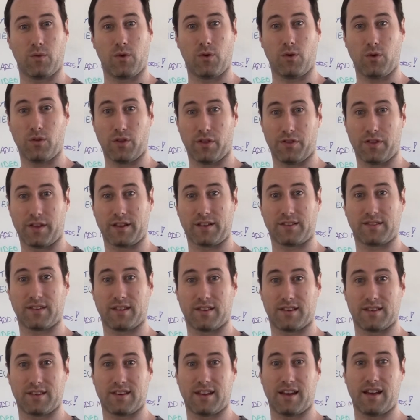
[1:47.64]
all the things
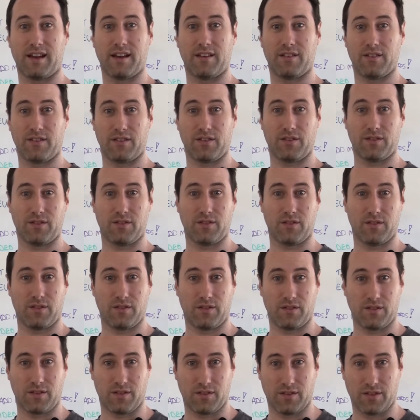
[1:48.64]
that
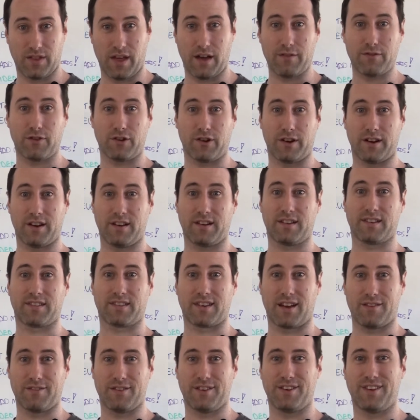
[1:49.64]
they've already
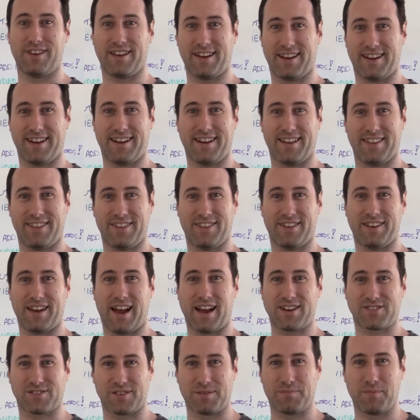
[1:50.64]
discovered that
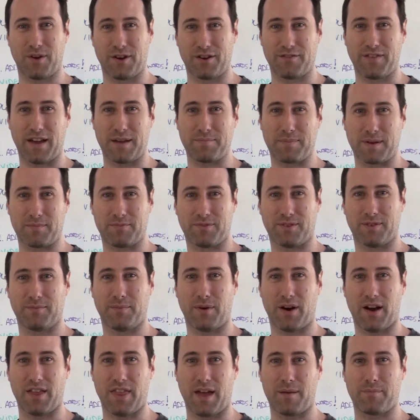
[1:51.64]
actually motivate people to
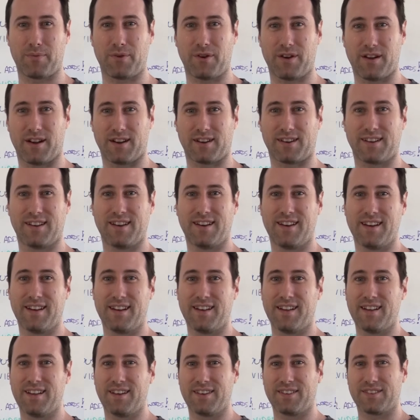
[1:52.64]
buy that product.
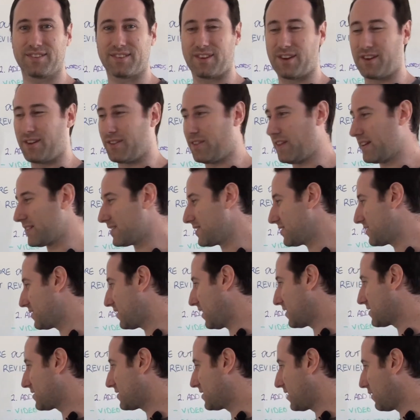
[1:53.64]
So that's
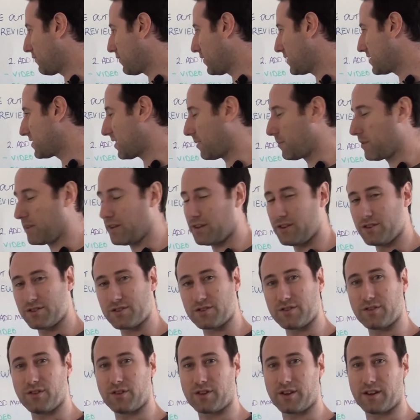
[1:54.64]
definitely something that you
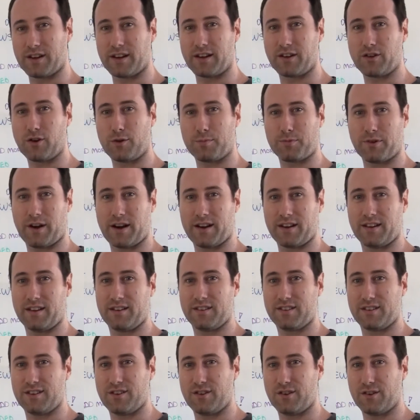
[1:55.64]
should look at incorporating
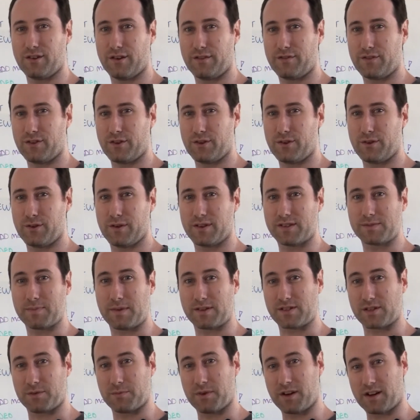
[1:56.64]
into your review,
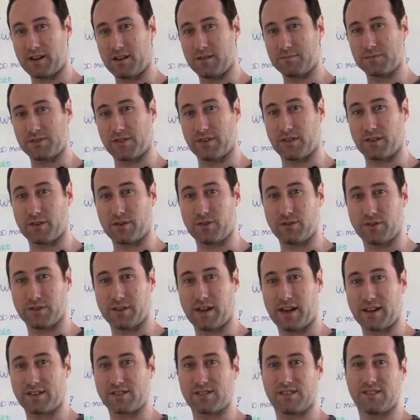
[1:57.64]
especially when it comes to the call to
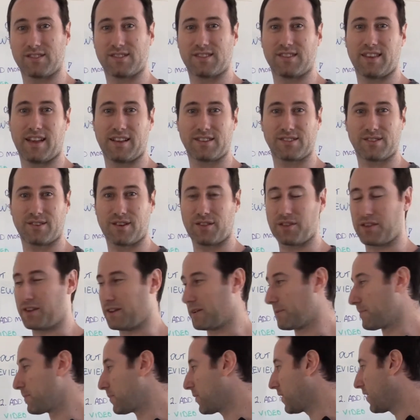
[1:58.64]
actions and that sort of
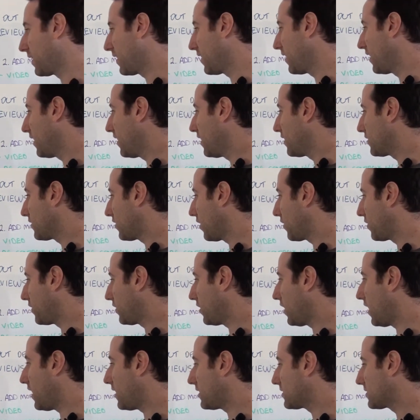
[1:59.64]
thing. So the
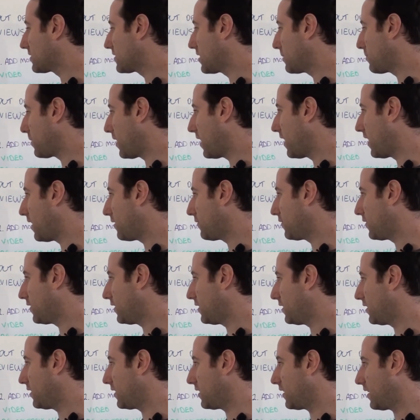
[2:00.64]
last tip I have
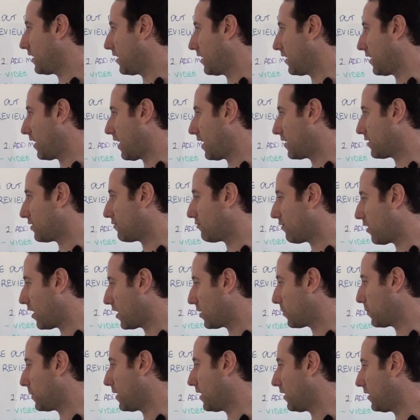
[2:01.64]
here under Write
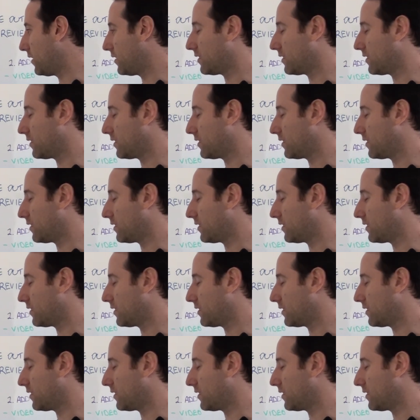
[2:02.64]
It Well